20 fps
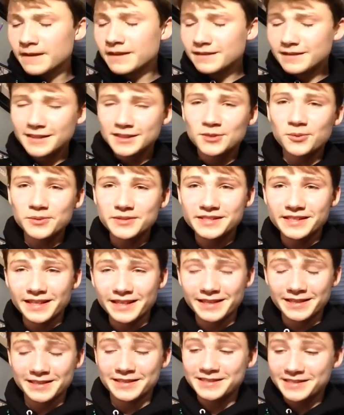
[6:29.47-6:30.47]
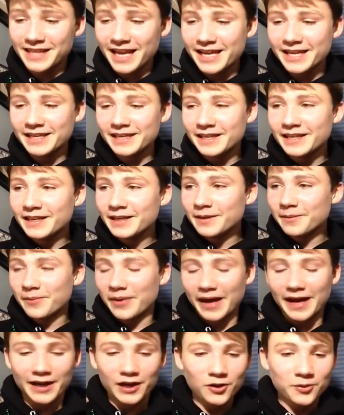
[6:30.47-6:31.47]
This was an insane
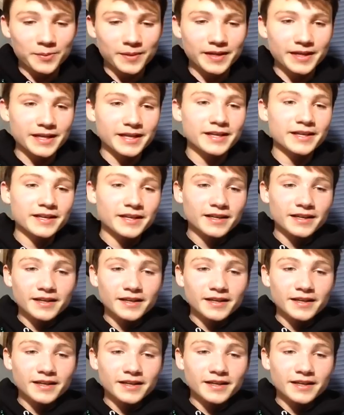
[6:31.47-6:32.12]
pack opening.